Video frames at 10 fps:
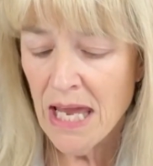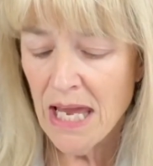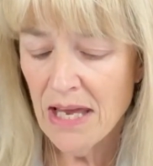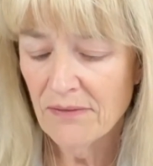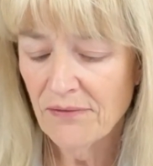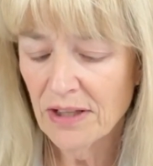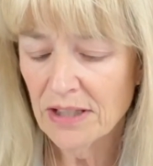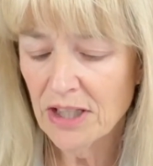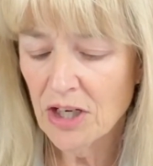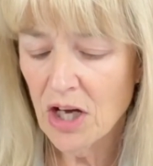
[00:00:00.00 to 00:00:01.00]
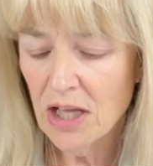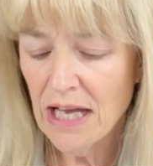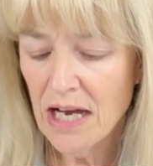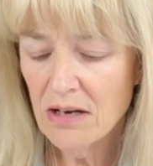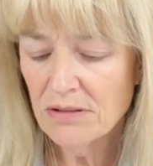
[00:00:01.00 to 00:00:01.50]
And filling it all
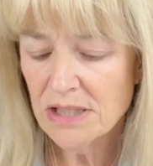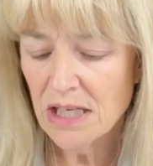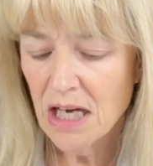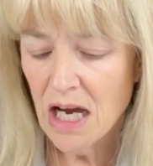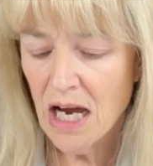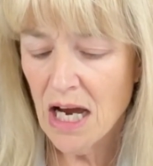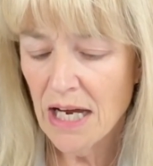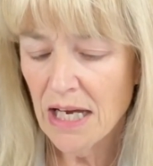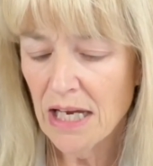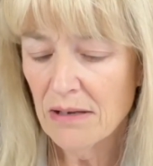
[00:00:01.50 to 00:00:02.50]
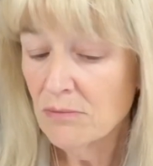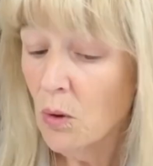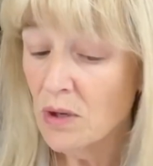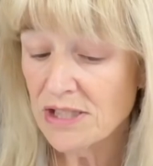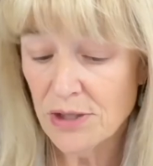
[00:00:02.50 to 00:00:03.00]
out,
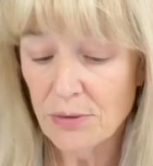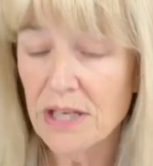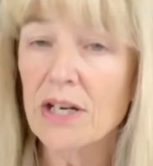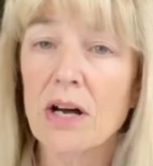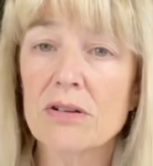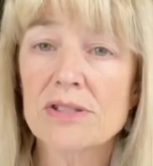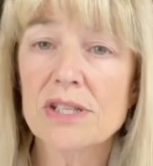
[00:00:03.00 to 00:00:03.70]
it's $30.